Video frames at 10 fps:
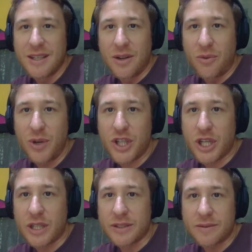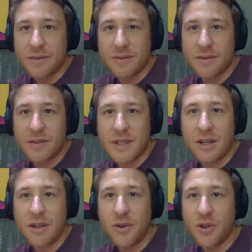Richard, I
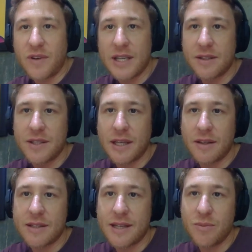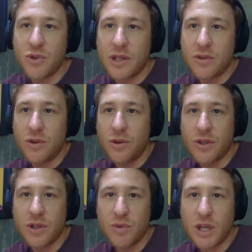love your advice on taking the time to get to know your
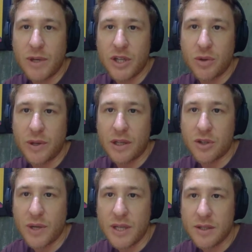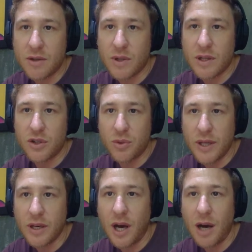subject by showing interest in what they're
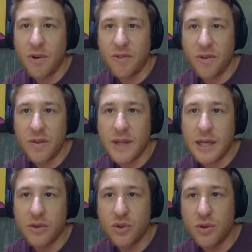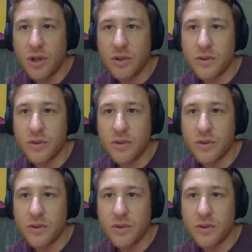doing. How often than not